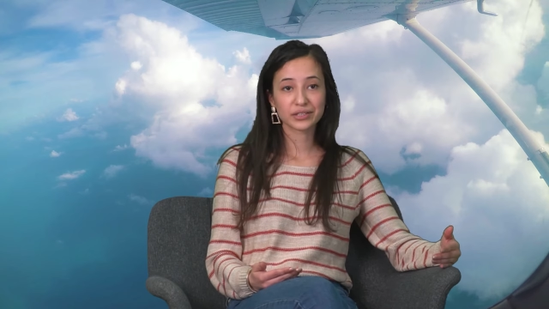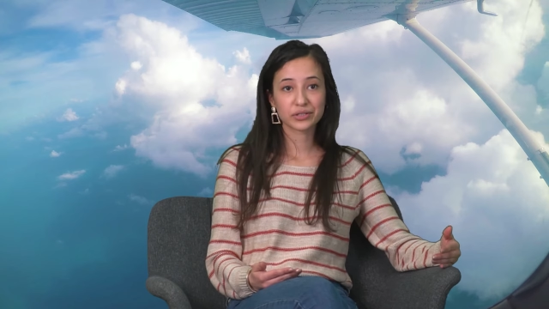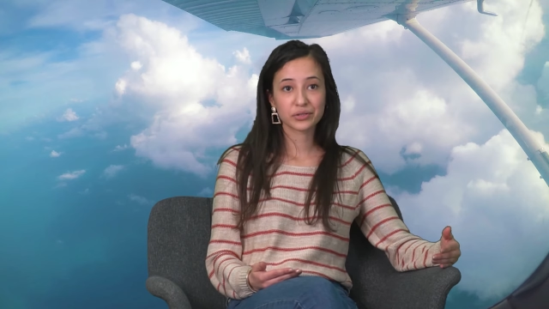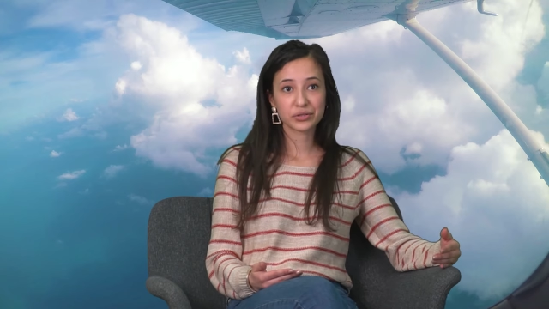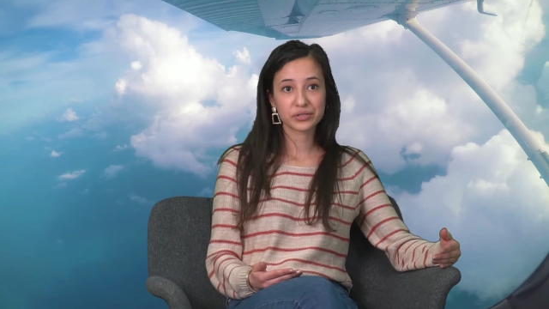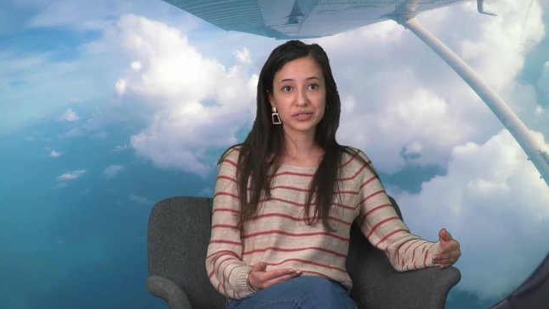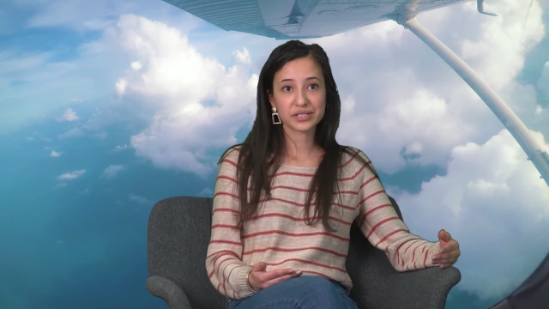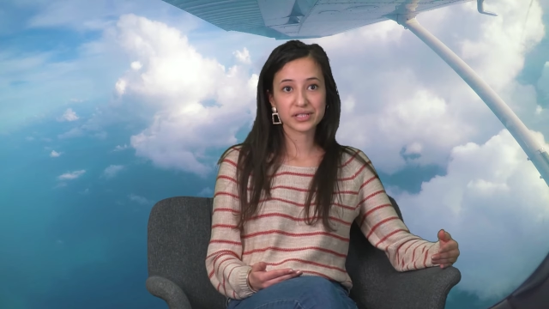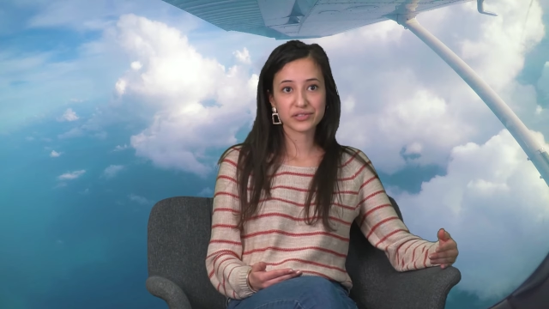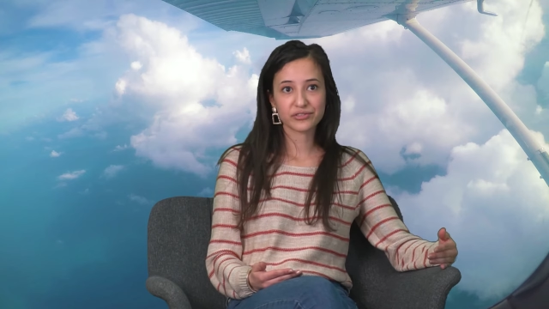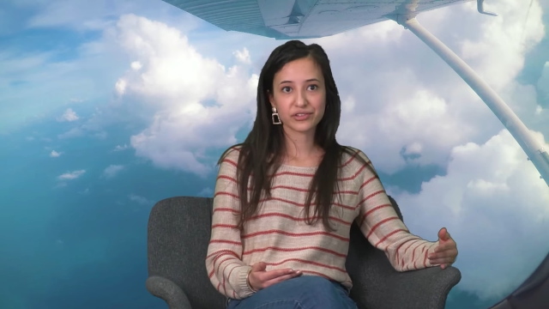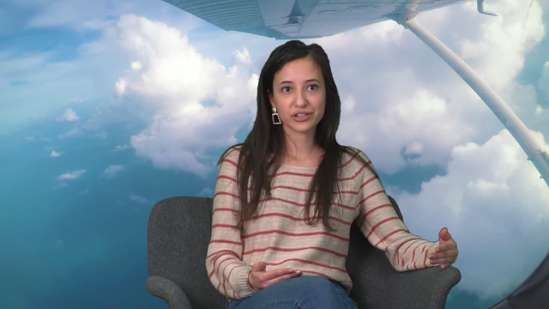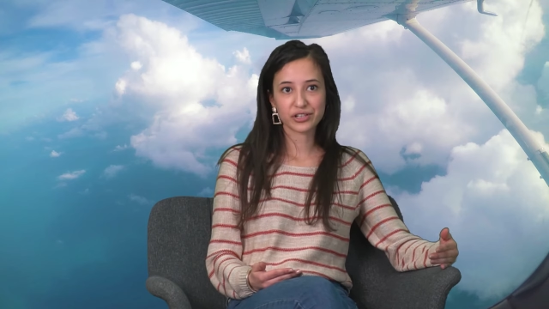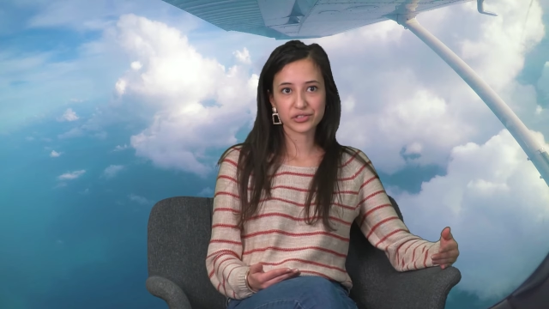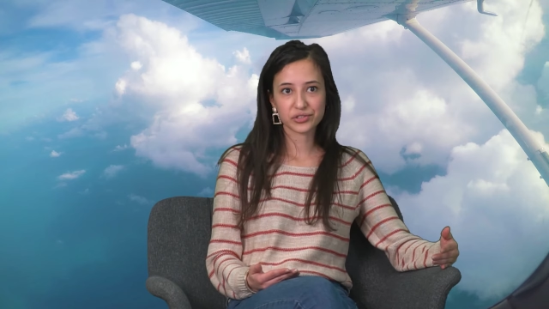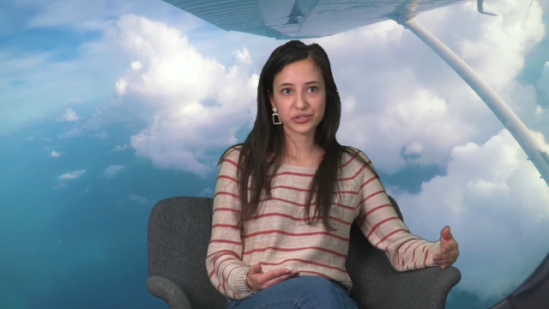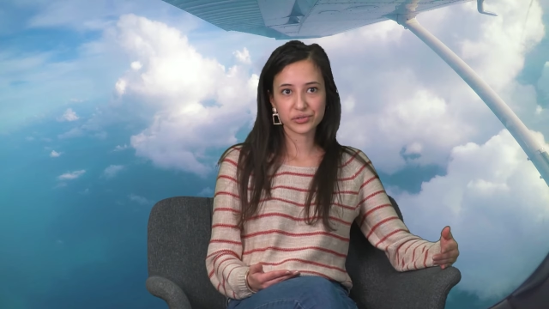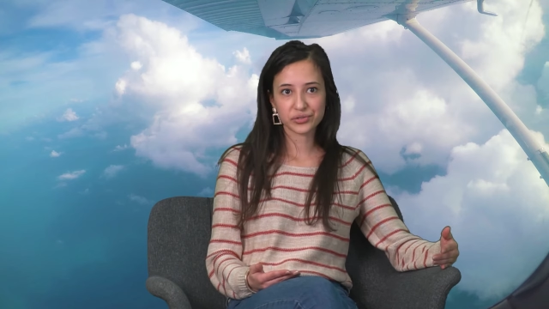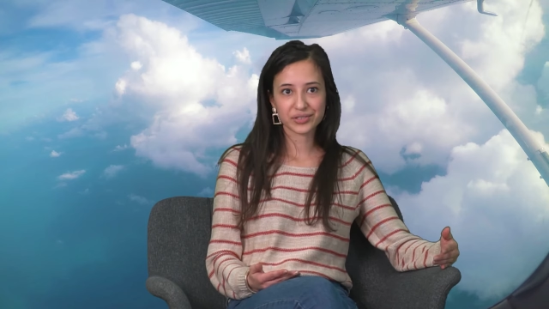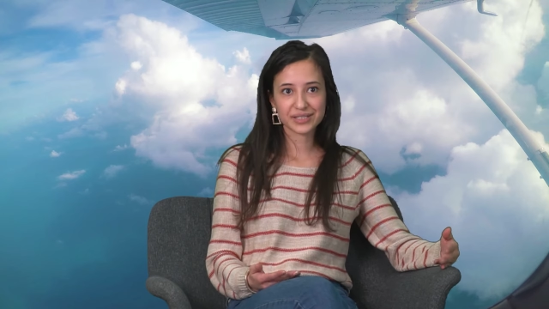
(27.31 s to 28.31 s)
courses for our
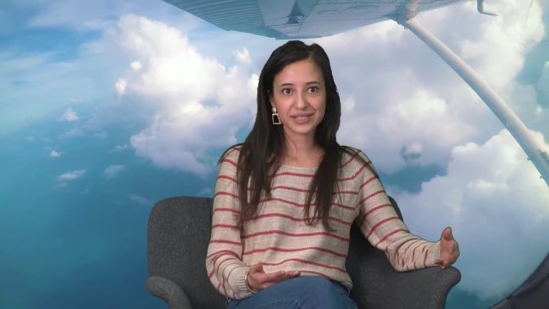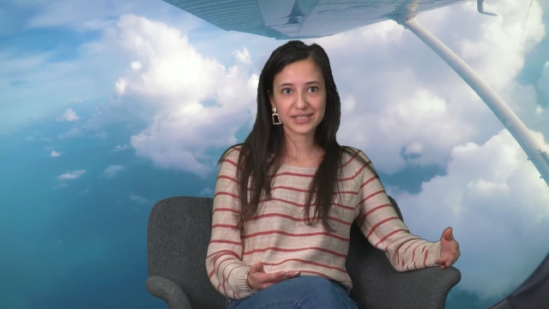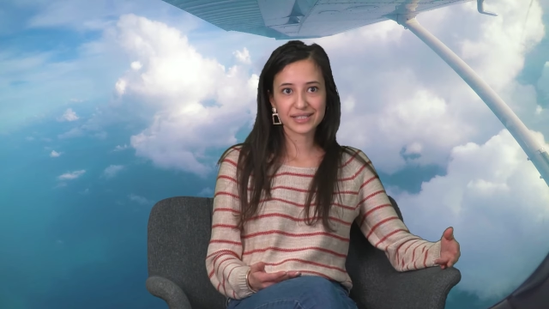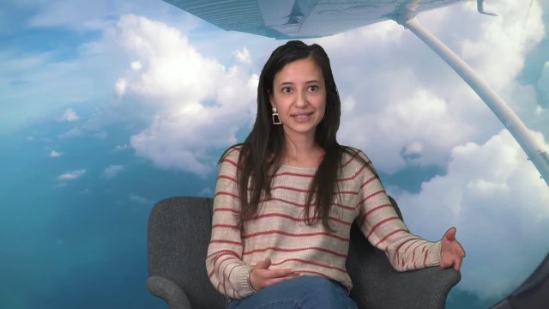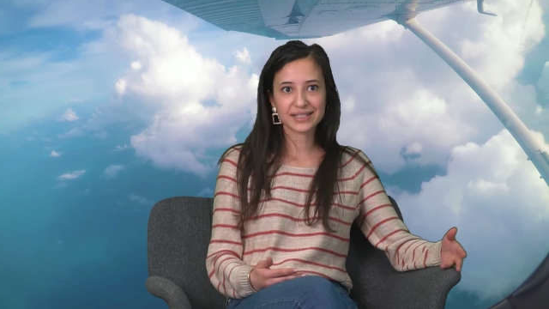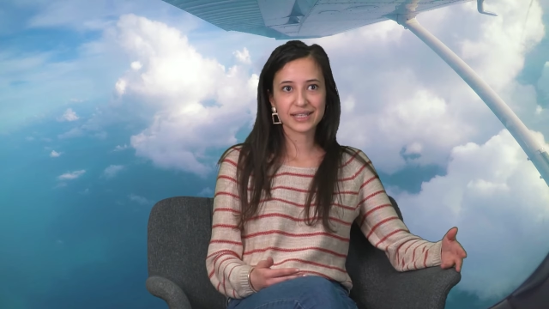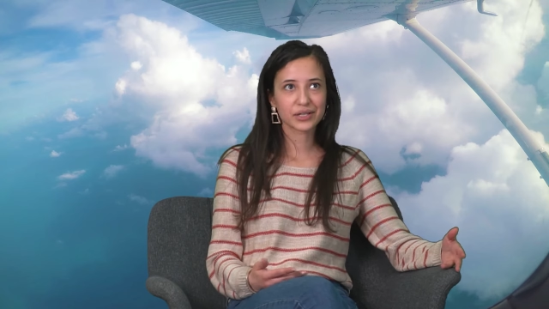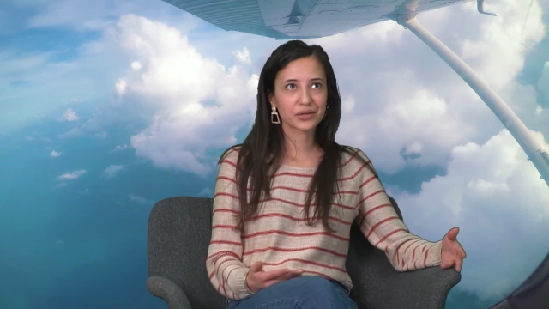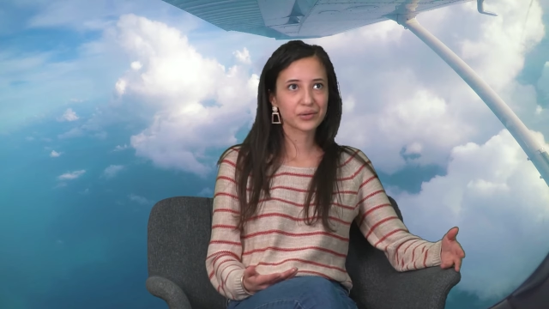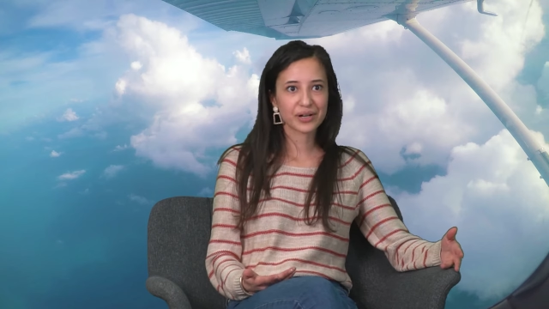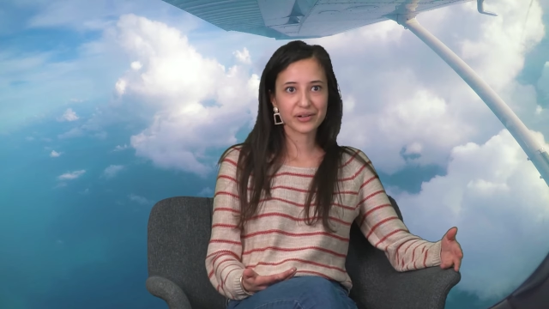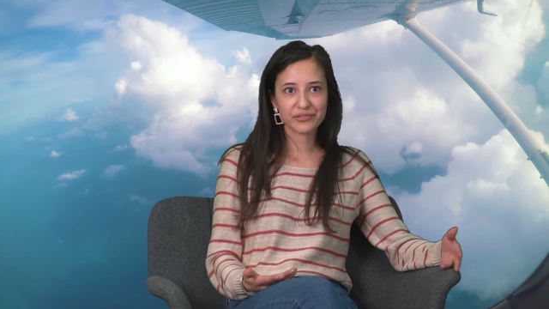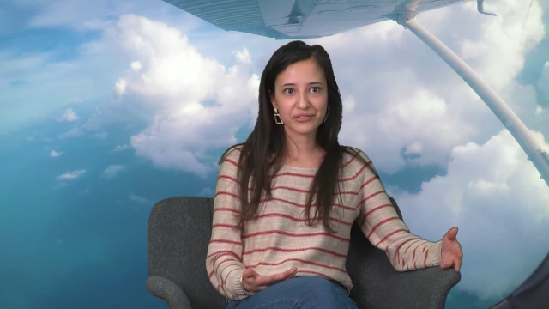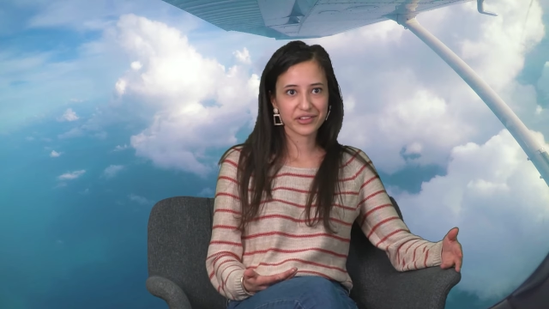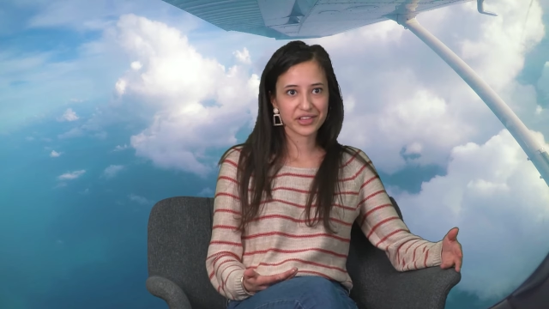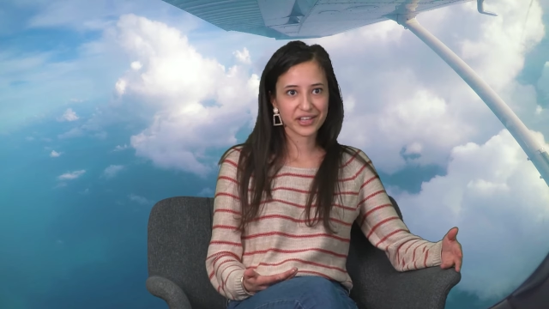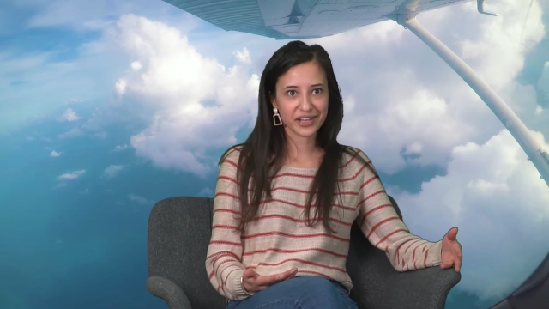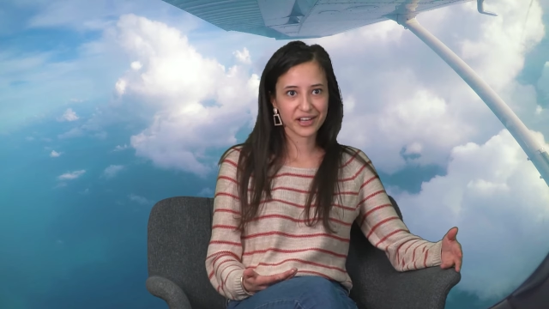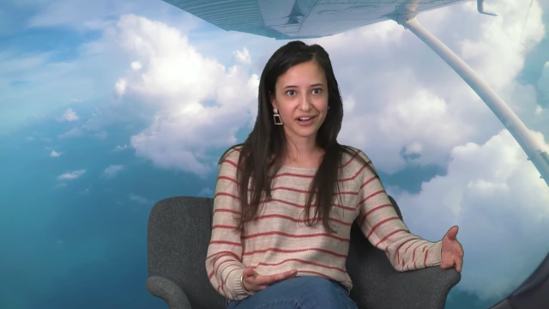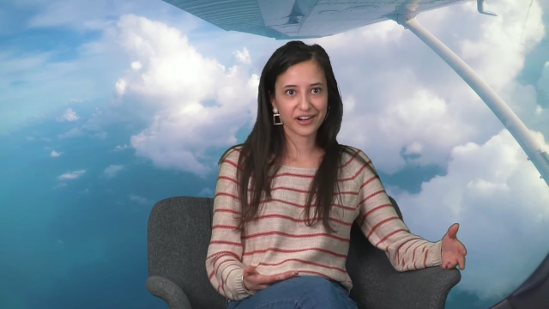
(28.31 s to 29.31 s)
students to take wherever
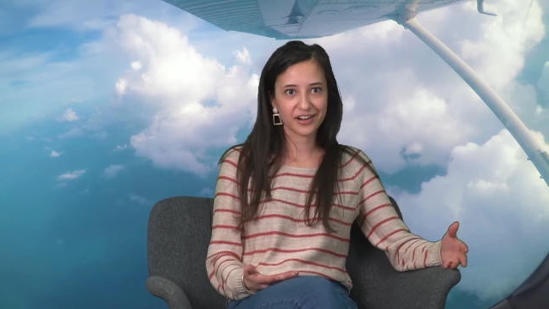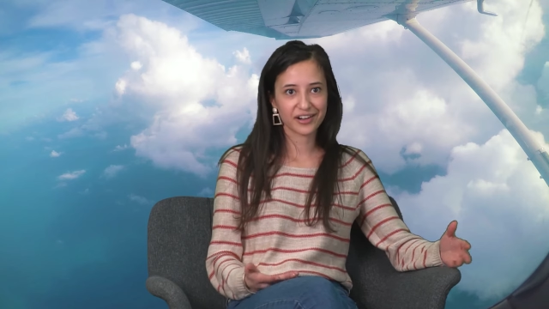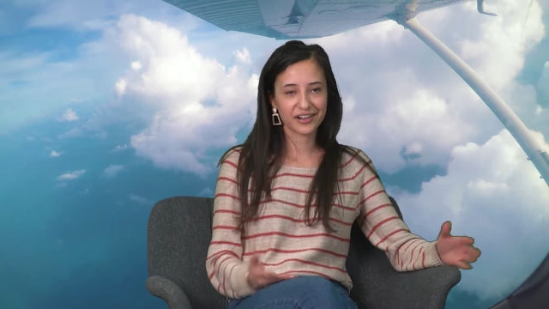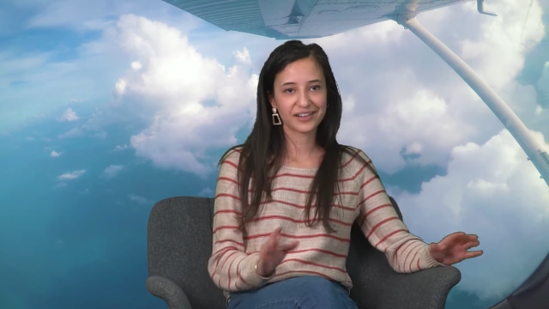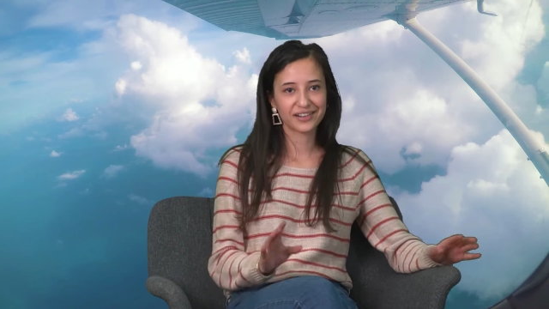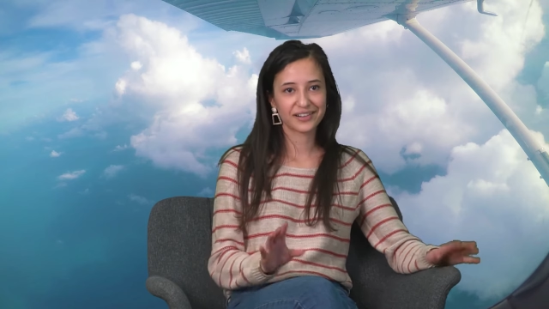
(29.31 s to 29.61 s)
they are.